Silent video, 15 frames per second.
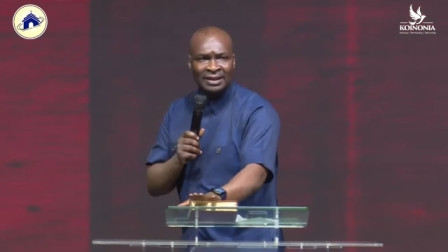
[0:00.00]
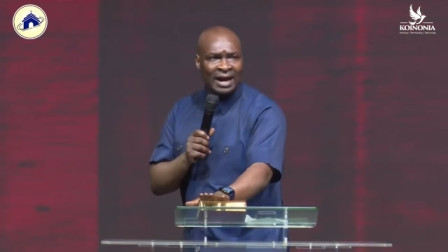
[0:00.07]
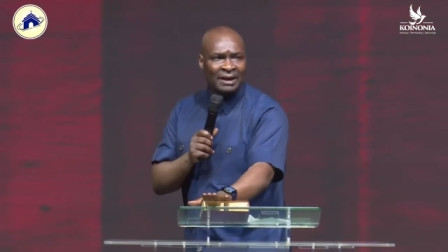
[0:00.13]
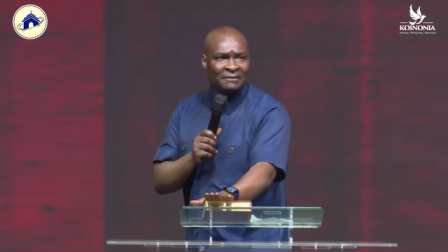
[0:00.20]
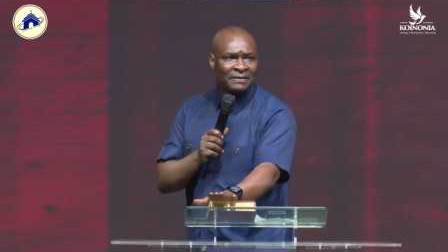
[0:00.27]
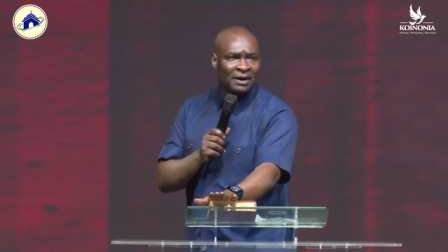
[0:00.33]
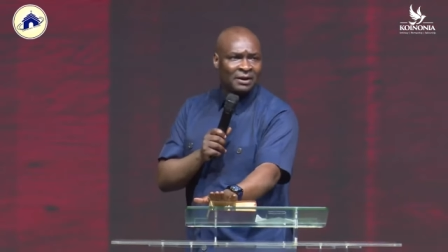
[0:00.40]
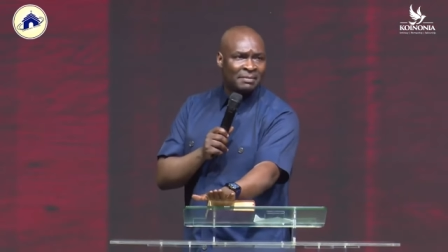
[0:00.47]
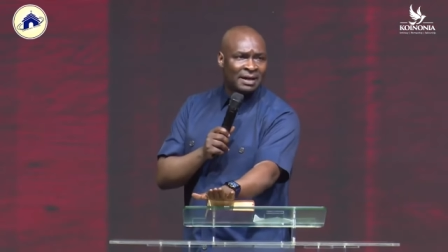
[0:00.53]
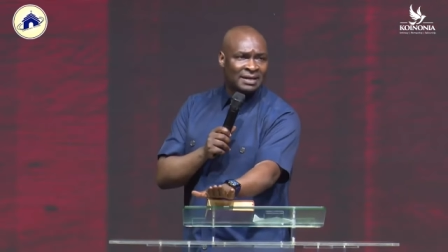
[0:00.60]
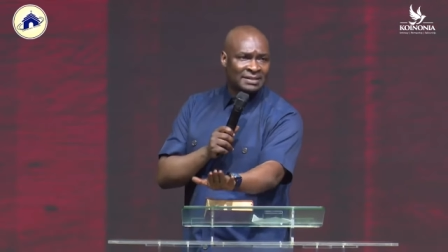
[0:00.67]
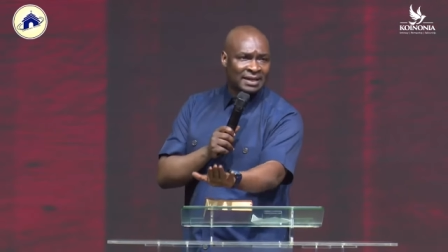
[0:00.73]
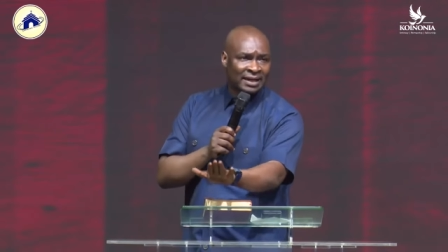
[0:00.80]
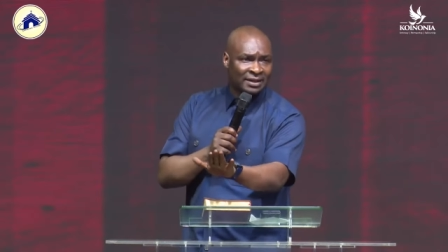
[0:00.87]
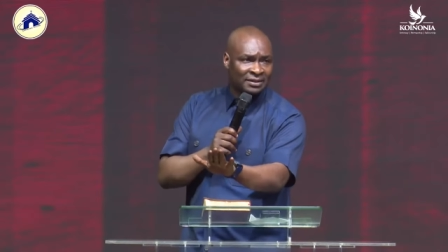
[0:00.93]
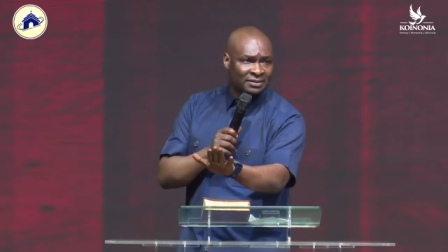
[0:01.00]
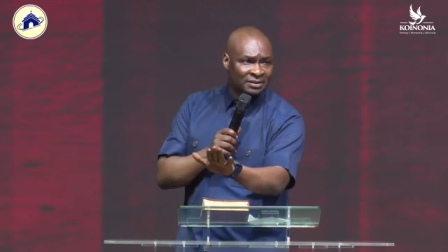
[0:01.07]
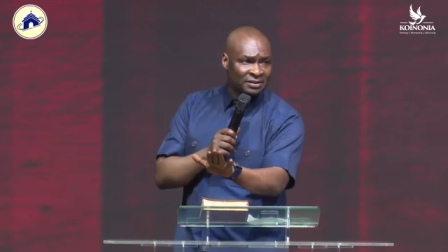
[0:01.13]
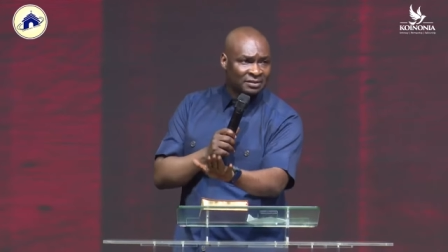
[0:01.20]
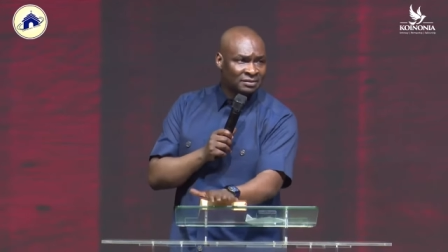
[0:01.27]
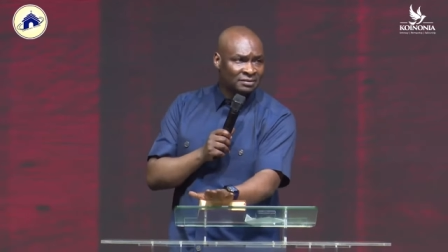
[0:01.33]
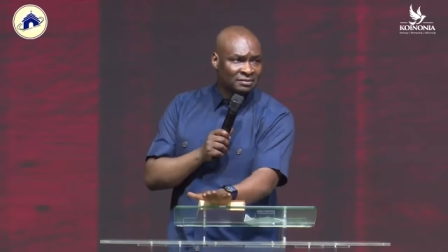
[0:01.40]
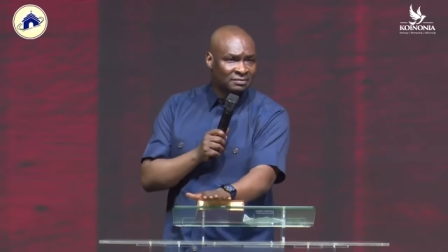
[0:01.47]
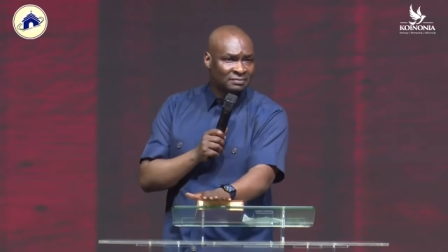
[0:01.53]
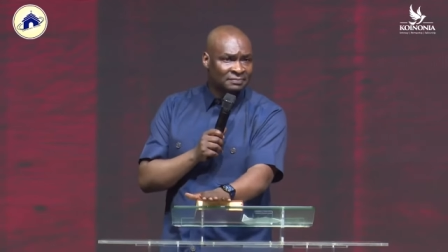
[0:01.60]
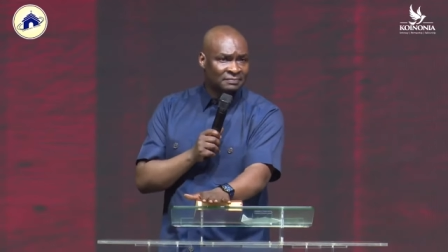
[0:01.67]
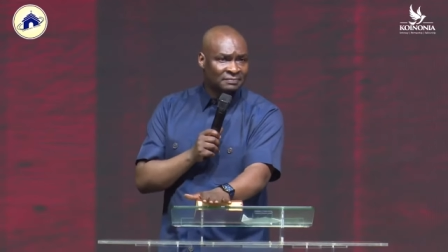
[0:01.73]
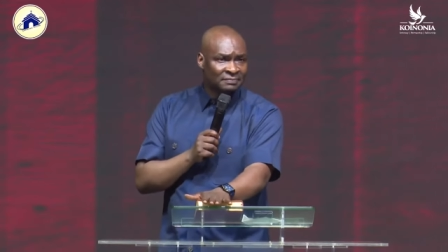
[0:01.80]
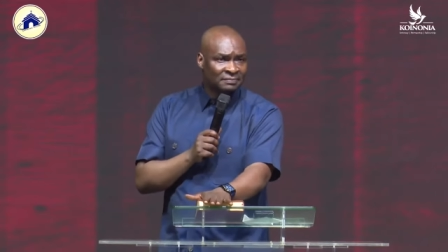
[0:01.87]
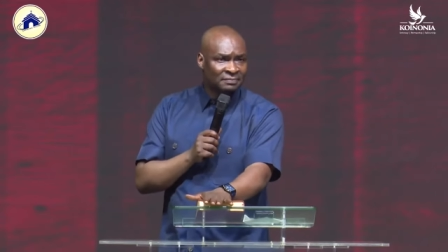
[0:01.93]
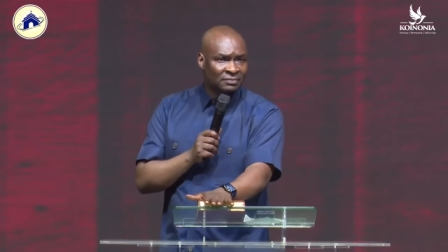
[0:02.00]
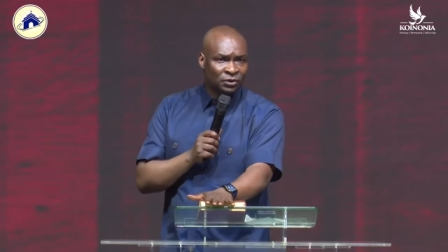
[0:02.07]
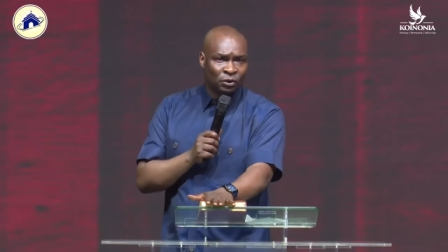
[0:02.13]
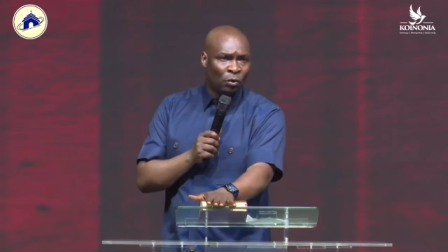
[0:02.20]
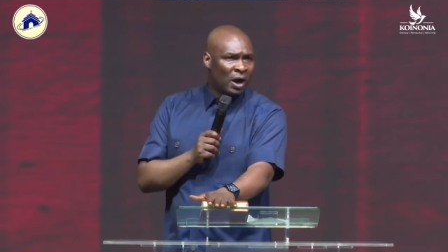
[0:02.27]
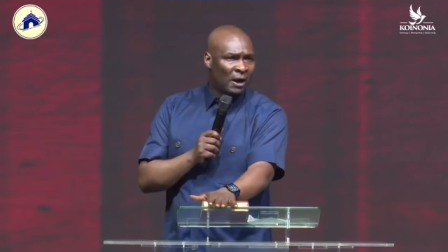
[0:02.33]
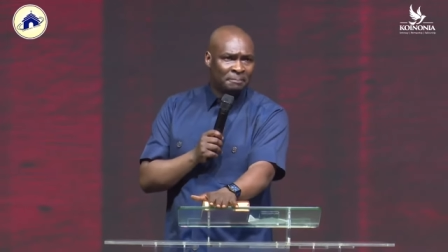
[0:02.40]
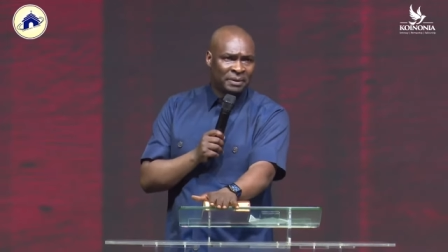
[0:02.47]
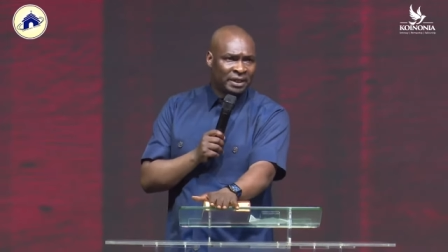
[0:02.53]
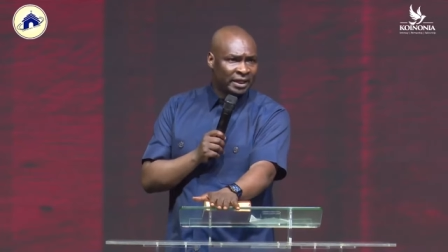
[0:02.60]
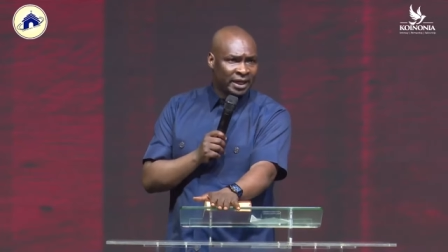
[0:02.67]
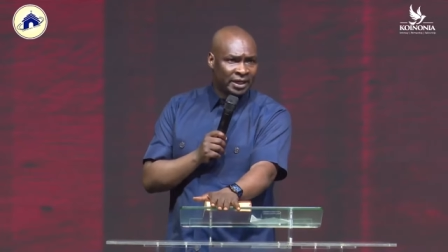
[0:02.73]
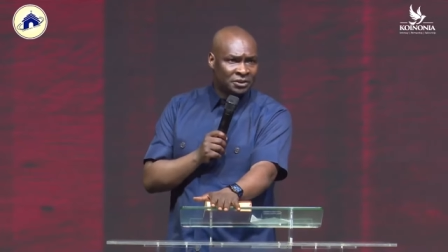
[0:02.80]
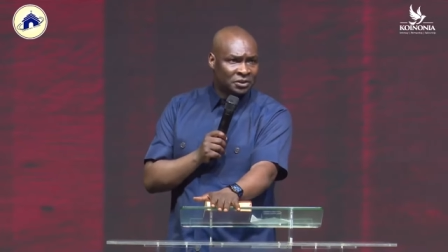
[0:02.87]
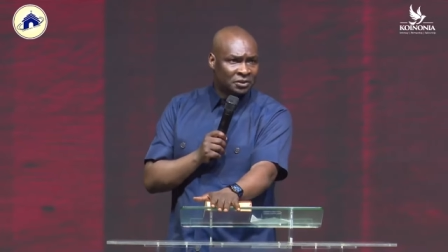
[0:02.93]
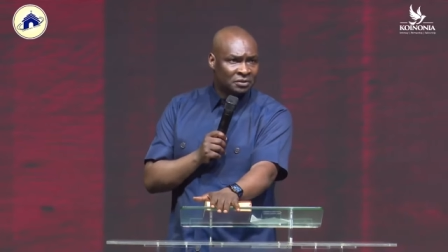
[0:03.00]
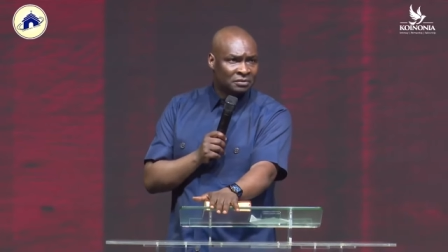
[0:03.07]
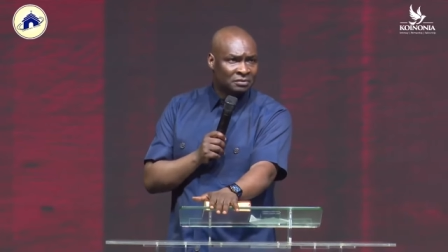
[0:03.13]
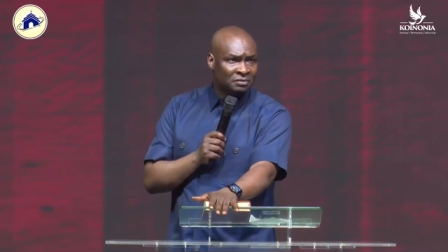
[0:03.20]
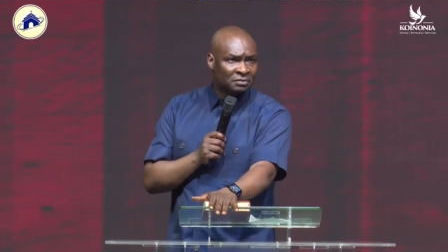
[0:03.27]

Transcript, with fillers: I found my secretary. No application.